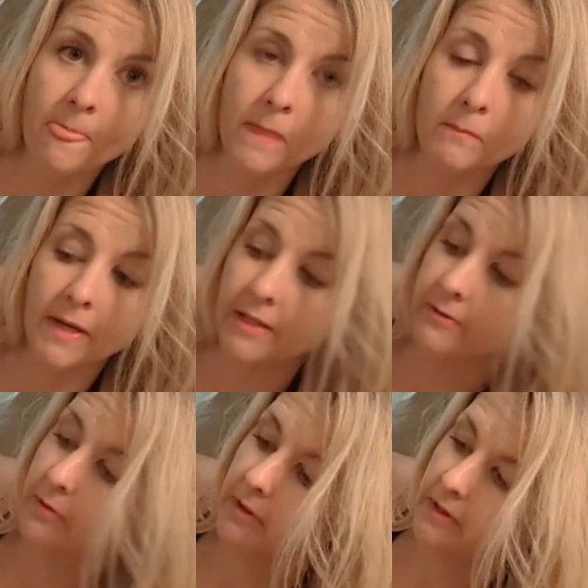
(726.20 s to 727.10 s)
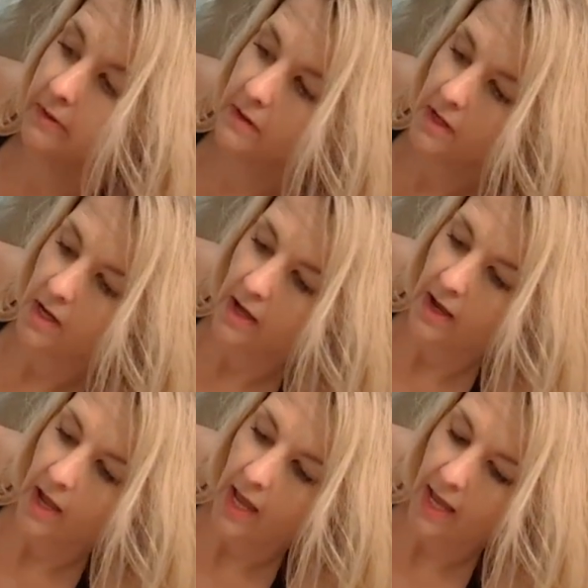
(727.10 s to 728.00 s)
made for you
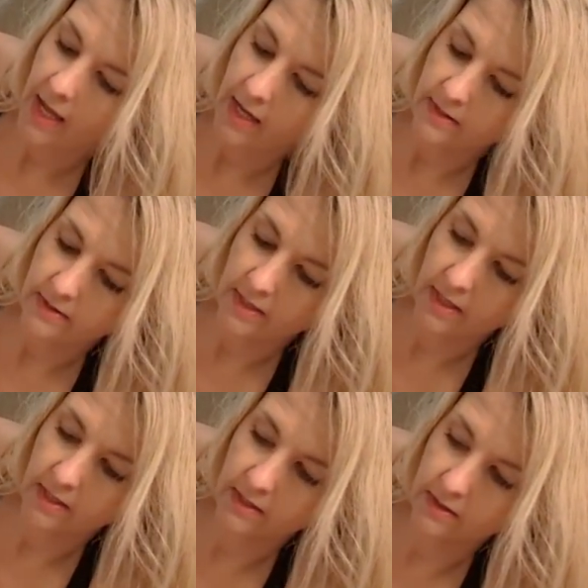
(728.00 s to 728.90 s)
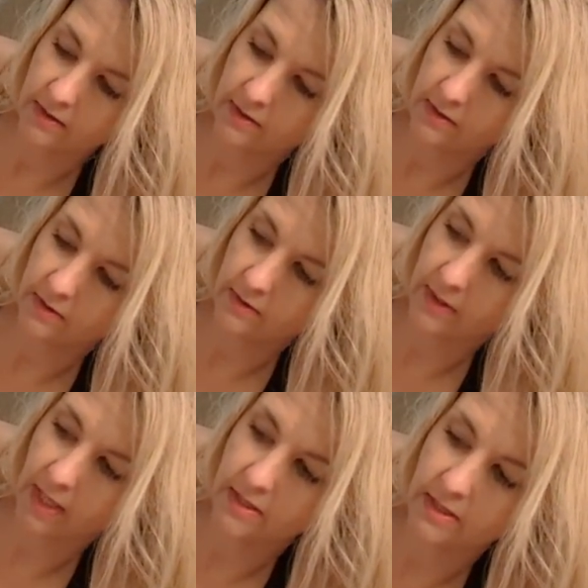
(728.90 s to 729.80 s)
and you
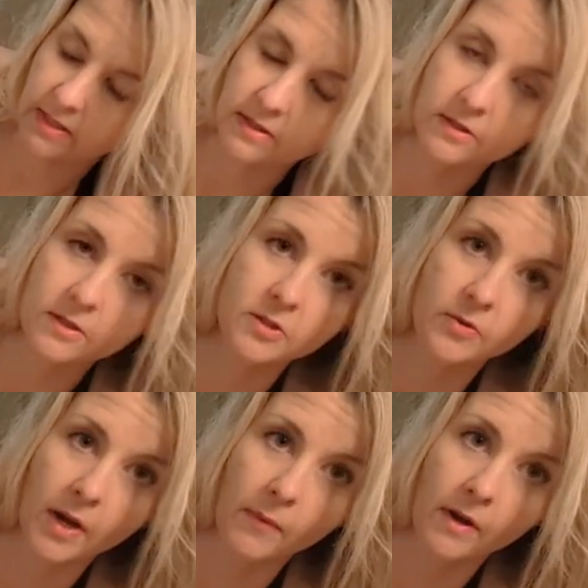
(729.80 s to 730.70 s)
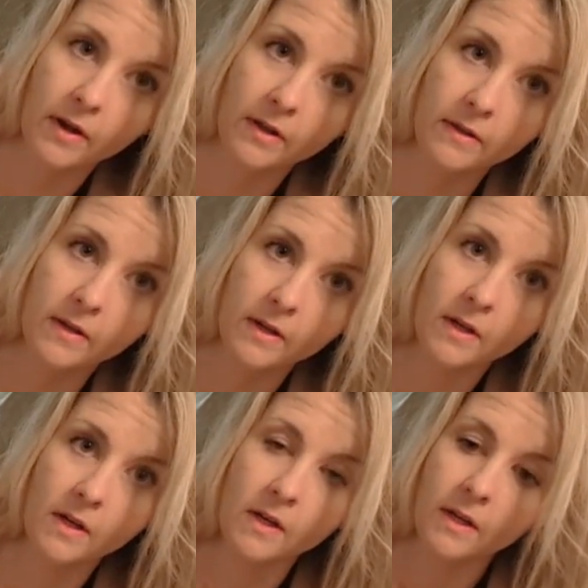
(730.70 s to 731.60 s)
can just drywall
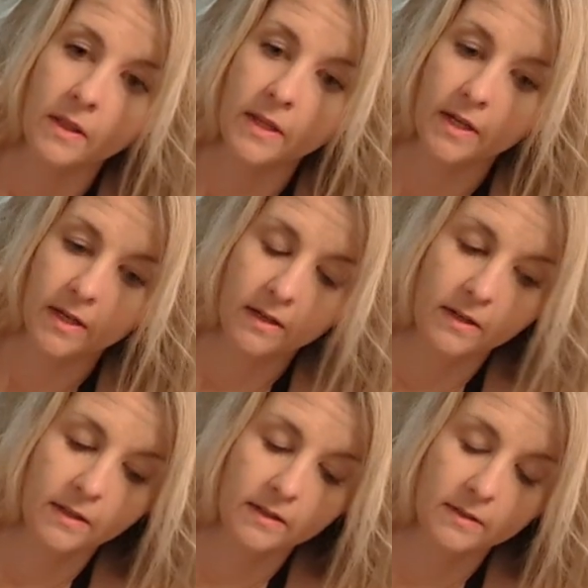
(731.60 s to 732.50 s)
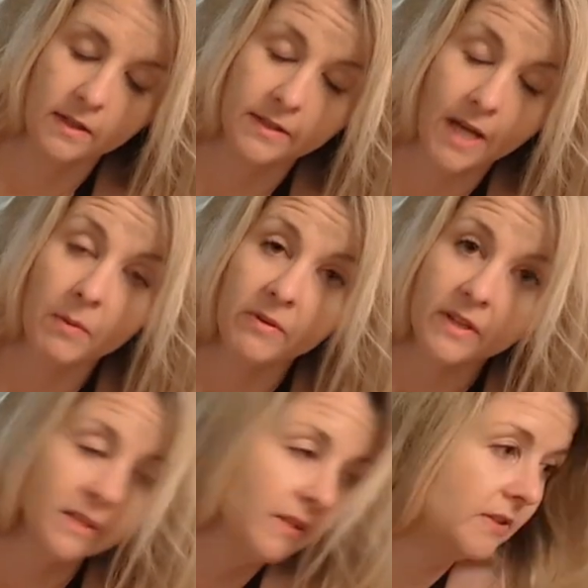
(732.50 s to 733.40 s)
on top of
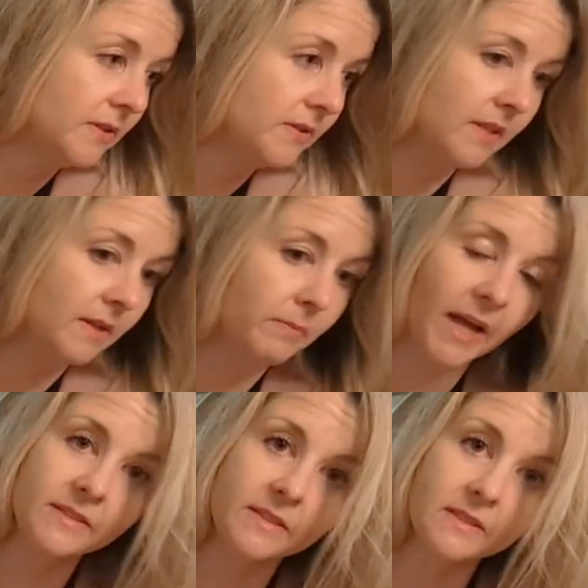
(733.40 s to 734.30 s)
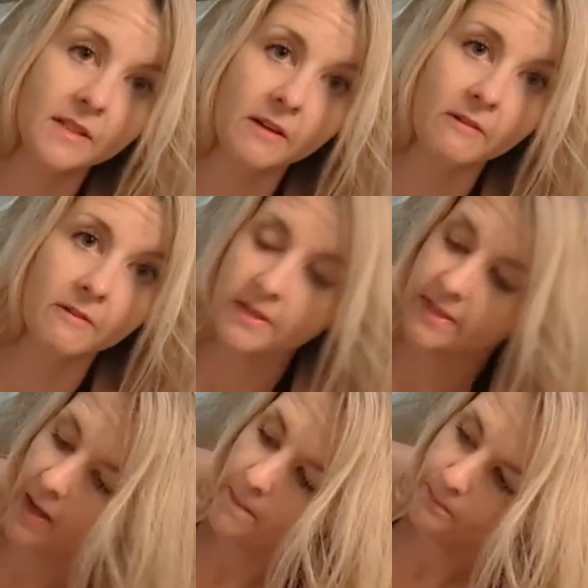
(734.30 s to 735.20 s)
it. You can use the plaster stuff on top.